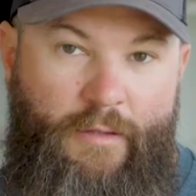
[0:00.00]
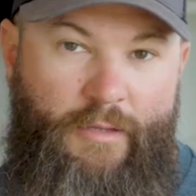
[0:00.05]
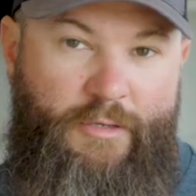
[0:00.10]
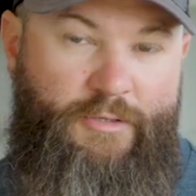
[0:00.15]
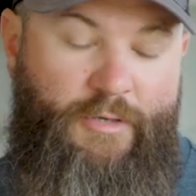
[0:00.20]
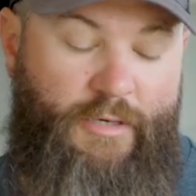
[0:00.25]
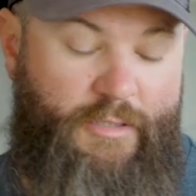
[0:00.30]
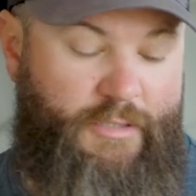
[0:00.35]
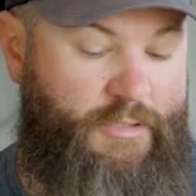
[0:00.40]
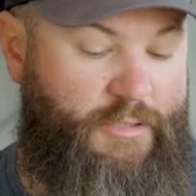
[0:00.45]
The
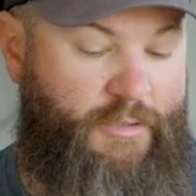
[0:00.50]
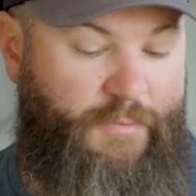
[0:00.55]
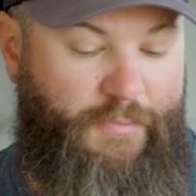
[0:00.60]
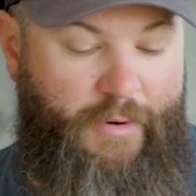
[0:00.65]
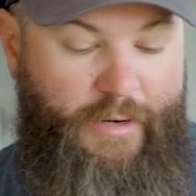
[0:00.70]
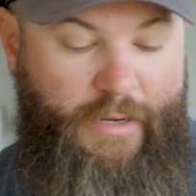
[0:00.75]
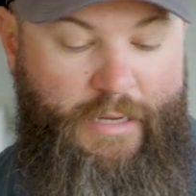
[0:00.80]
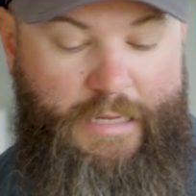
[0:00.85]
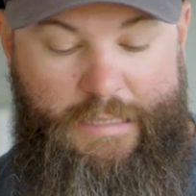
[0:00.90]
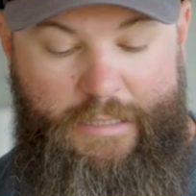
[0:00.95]
instructions are
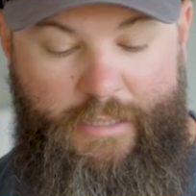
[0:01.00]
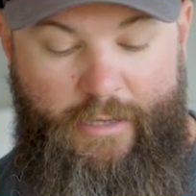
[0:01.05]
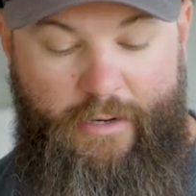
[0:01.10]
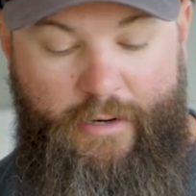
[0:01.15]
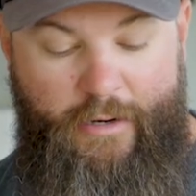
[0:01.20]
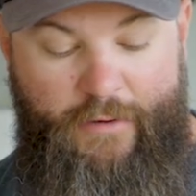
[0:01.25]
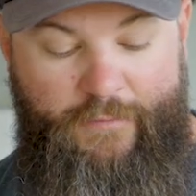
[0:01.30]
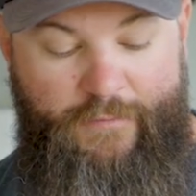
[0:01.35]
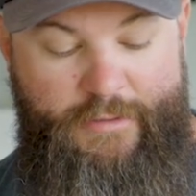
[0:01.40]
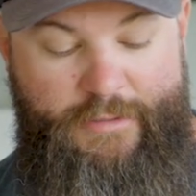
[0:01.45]
pretty clear
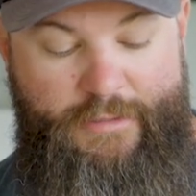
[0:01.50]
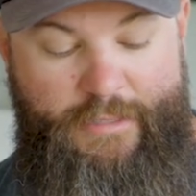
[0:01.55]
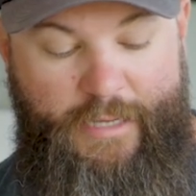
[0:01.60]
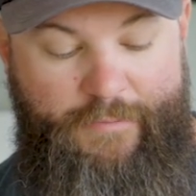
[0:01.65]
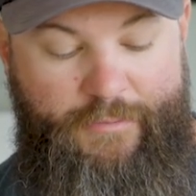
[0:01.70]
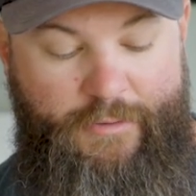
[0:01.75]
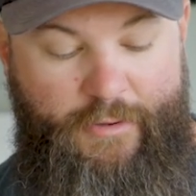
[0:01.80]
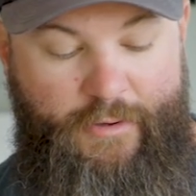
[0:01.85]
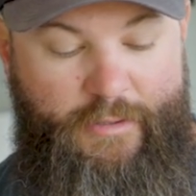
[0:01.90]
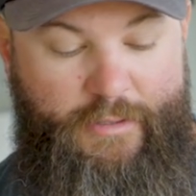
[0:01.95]
here for
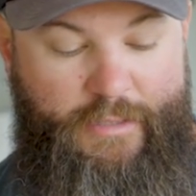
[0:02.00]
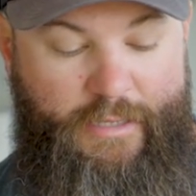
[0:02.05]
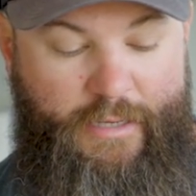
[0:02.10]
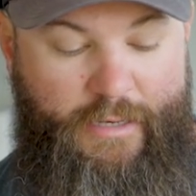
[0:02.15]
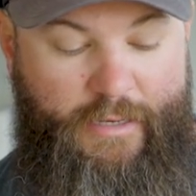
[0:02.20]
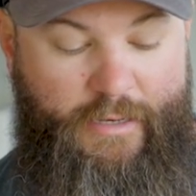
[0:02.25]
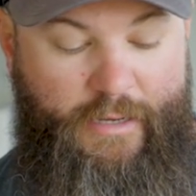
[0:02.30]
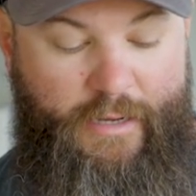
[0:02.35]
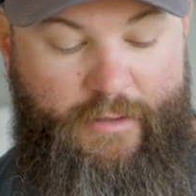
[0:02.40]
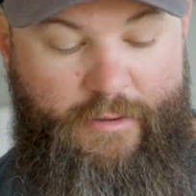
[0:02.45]
step
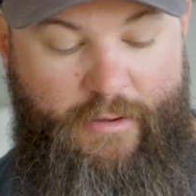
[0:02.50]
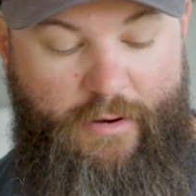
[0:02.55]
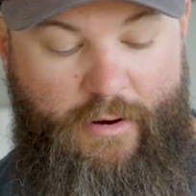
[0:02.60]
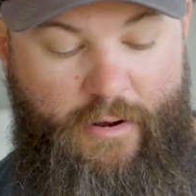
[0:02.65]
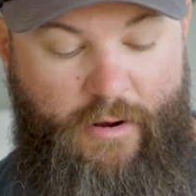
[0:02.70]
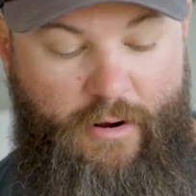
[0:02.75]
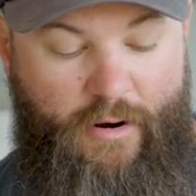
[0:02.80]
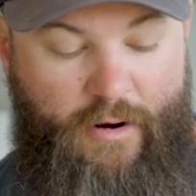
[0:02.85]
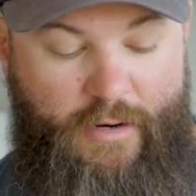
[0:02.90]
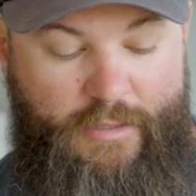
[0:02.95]
13, and there
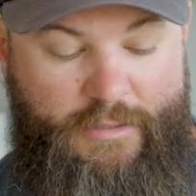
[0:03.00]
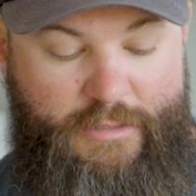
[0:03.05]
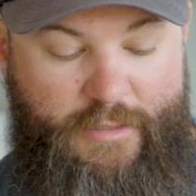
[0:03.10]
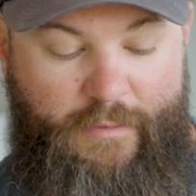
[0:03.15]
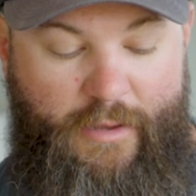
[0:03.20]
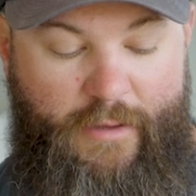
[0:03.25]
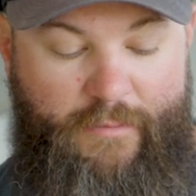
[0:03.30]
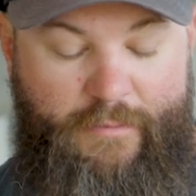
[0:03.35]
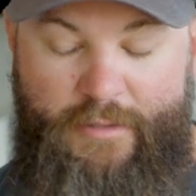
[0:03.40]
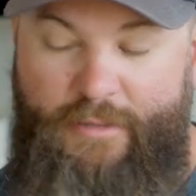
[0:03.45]
are
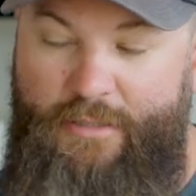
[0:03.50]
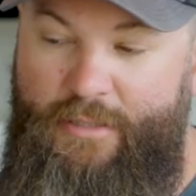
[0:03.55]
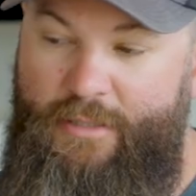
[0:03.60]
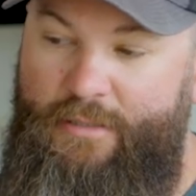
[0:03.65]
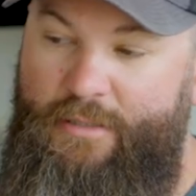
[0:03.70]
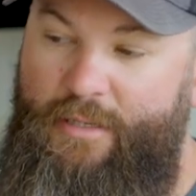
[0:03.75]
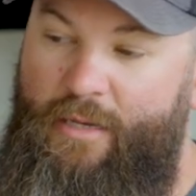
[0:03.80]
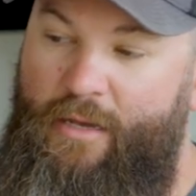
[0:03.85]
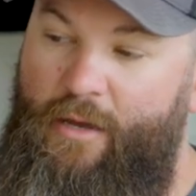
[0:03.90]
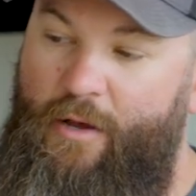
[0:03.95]
some
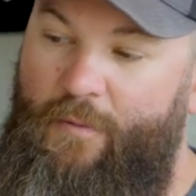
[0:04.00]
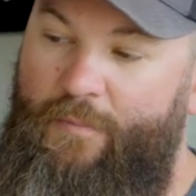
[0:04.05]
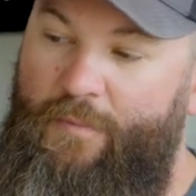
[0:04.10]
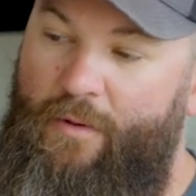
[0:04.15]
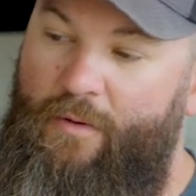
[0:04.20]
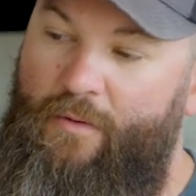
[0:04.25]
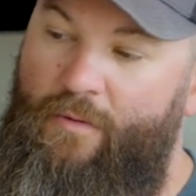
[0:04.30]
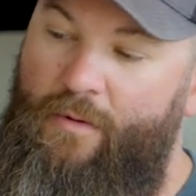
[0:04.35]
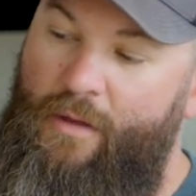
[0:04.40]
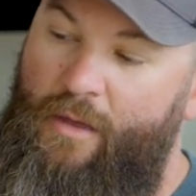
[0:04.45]
images to help
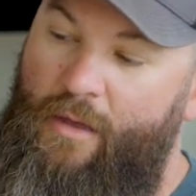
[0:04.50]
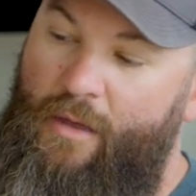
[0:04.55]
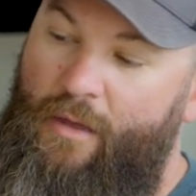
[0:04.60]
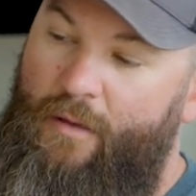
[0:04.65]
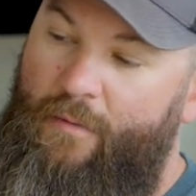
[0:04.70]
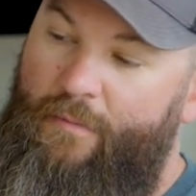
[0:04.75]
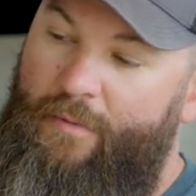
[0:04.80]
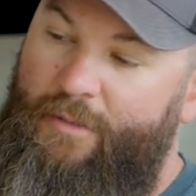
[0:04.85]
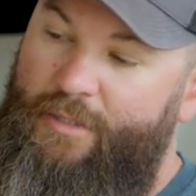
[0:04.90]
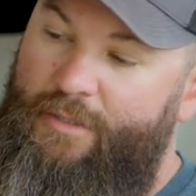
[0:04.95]
you.
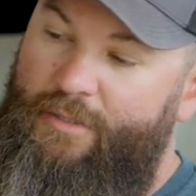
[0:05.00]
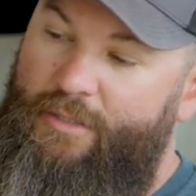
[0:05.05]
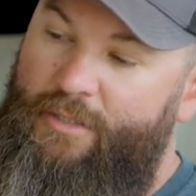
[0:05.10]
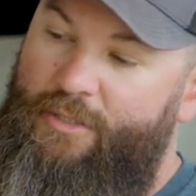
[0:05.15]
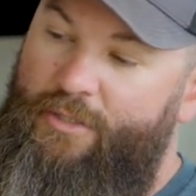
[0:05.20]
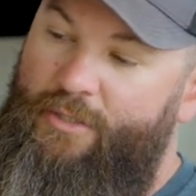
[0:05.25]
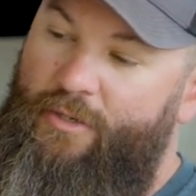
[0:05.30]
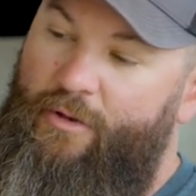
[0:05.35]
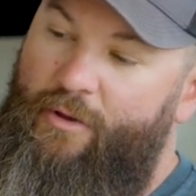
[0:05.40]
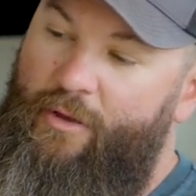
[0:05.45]
But just to
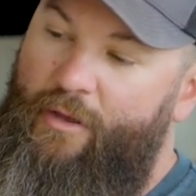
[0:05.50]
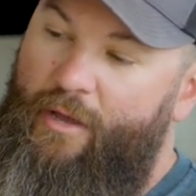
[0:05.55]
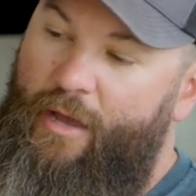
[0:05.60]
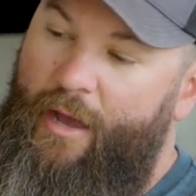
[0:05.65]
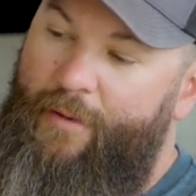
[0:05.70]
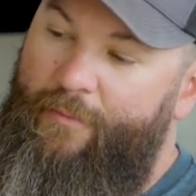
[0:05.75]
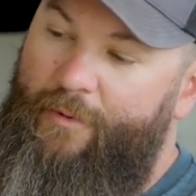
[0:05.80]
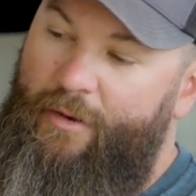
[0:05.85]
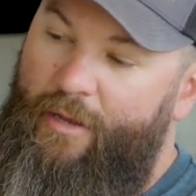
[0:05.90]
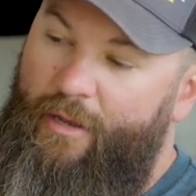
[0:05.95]
show you,
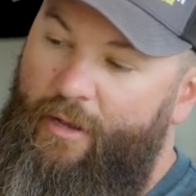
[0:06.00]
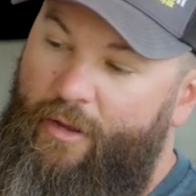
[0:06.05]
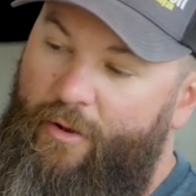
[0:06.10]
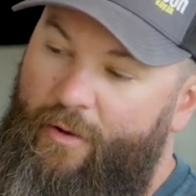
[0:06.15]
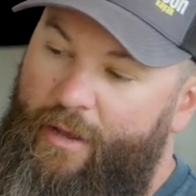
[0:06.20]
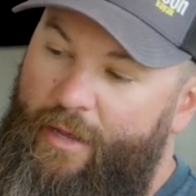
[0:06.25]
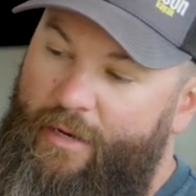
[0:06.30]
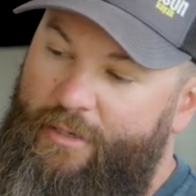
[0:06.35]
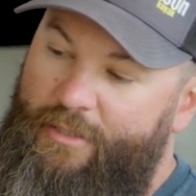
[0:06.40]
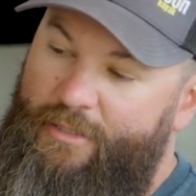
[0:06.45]
I'm going to
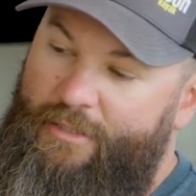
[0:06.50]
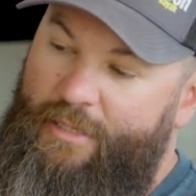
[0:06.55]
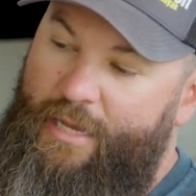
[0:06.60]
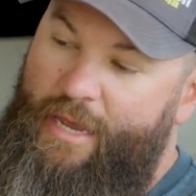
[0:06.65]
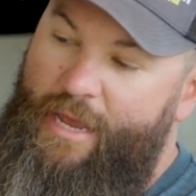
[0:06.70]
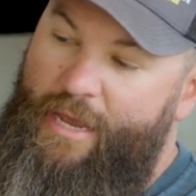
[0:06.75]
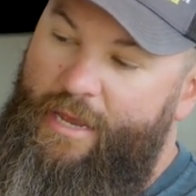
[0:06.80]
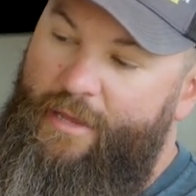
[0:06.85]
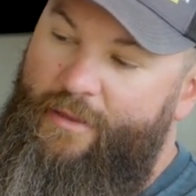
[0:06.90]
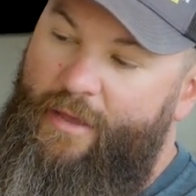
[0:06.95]
go ahead and just
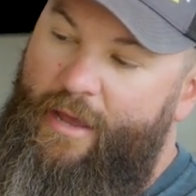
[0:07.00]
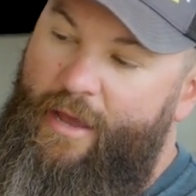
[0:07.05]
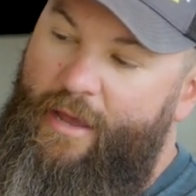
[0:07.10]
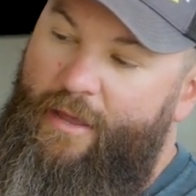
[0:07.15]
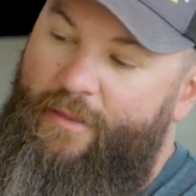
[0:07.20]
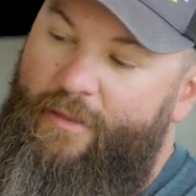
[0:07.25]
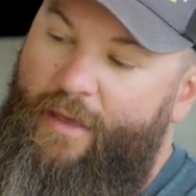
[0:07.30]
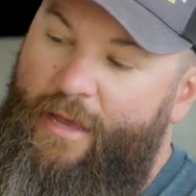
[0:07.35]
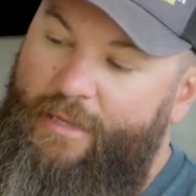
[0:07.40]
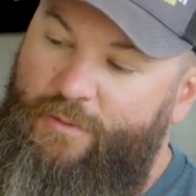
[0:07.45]
hang
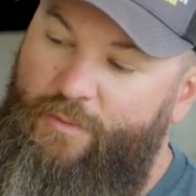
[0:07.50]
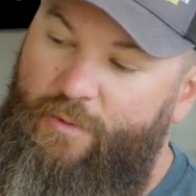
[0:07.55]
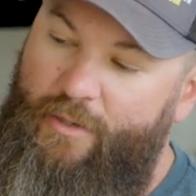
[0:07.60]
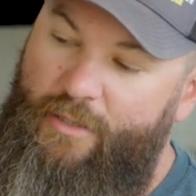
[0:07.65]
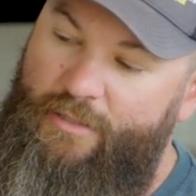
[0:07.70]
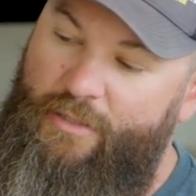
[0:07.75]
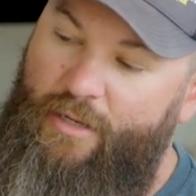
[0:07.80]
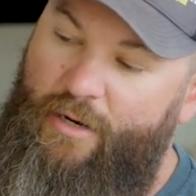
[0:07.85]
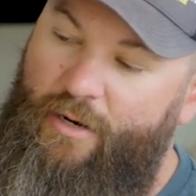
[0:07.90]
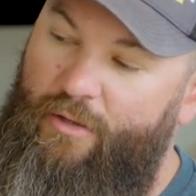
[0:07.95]
that. That's what
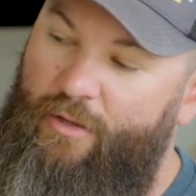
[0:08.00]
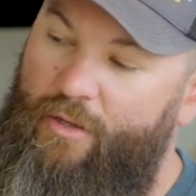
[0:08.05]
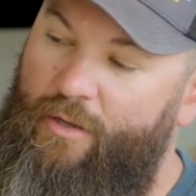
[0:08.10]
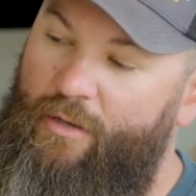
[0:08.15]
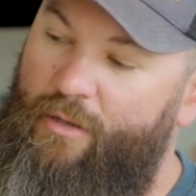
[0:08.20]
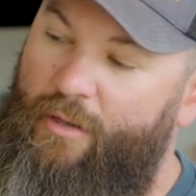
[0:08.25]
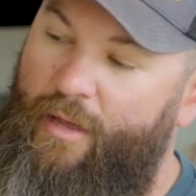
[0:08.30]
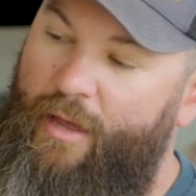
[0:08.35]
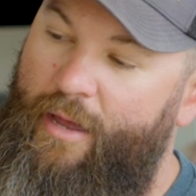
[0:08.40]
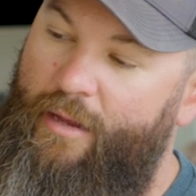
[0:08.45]
it's going to
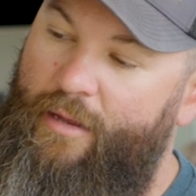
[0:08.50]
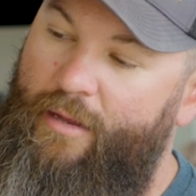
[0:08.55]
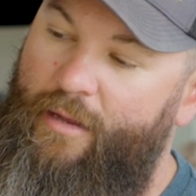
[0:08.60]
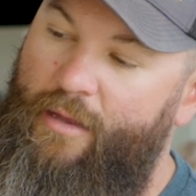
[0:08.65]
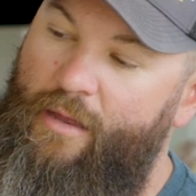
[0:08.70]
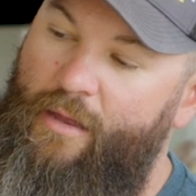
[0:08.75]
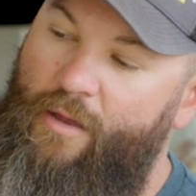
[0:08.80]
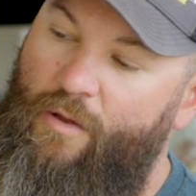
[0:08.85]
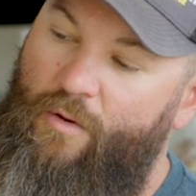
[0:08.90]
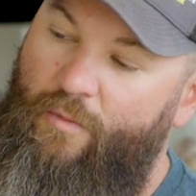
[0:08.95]
look like
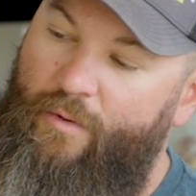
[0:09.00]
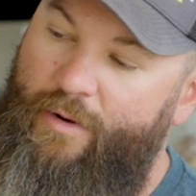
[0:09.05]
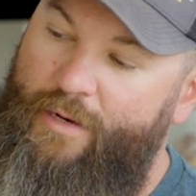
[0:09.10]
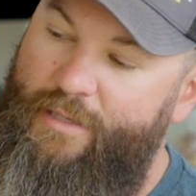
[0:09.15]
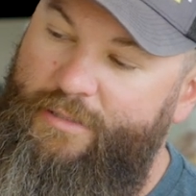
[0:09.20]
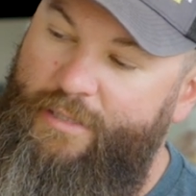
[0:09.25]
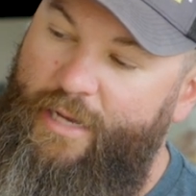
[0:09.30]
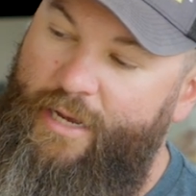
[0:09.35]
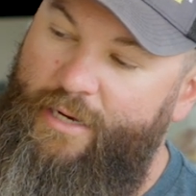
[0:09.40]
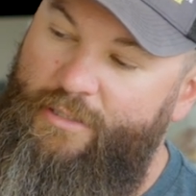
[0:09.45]
when
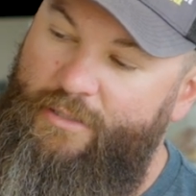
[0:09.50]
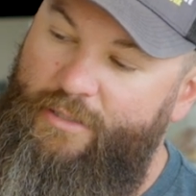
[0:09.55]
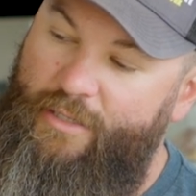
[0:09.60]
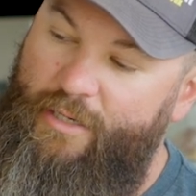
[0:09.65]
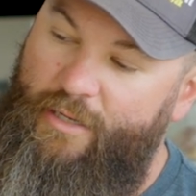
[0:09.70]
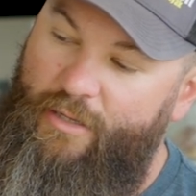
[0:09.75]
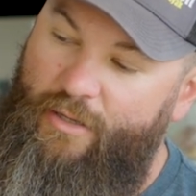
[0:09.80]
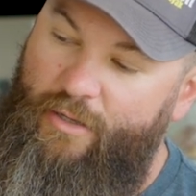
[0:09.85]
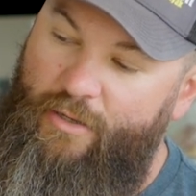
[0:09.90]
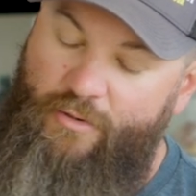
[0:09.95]
it's
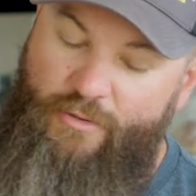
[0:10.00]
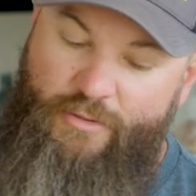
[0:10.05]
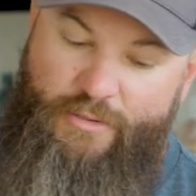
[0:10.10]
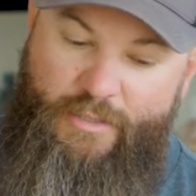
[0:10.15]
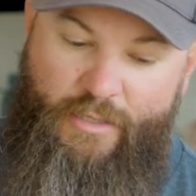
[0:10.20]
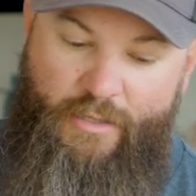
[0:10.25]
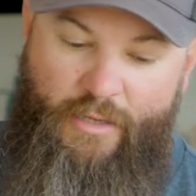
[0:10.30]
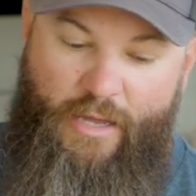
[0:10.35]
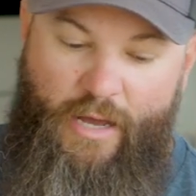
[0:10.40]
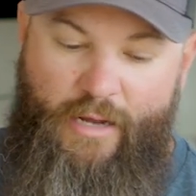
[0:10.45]
actually closed
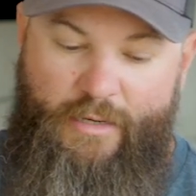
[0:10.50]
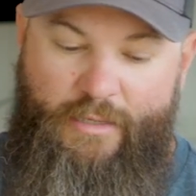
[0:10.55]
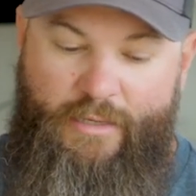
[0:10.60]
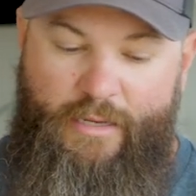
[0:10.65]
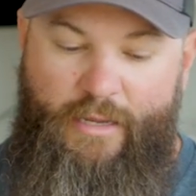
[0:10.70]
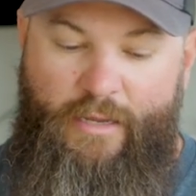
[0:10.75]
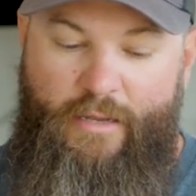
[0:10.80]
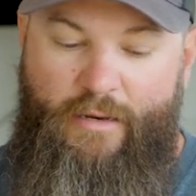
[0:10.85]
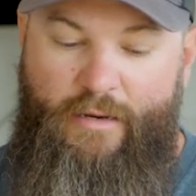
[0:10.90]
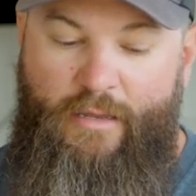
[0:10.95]
and locked
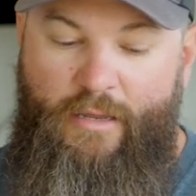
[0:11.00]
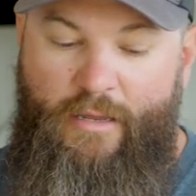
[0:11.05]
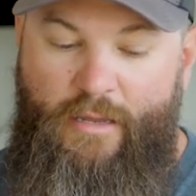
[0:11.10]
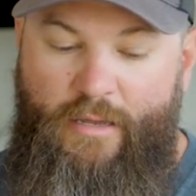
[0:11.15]
in.